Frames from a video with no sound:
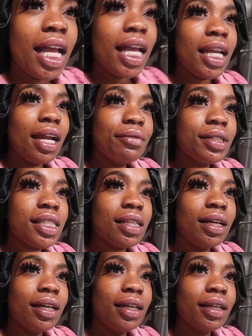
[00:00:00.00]
and i was
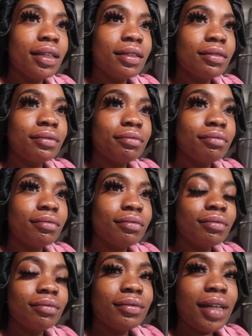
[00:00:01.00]
like
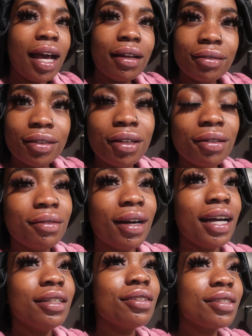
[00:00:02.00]
I don't know.
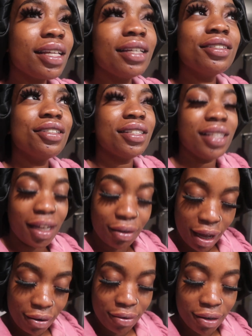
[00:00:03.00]
I just, it's just
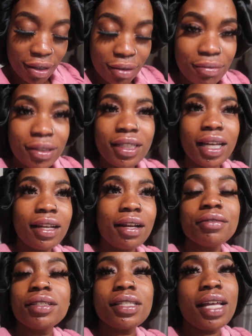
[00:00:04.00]
like I woke up one day and
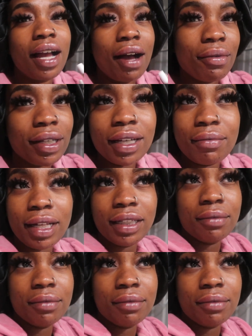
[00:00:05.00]
I was just like, I want to get my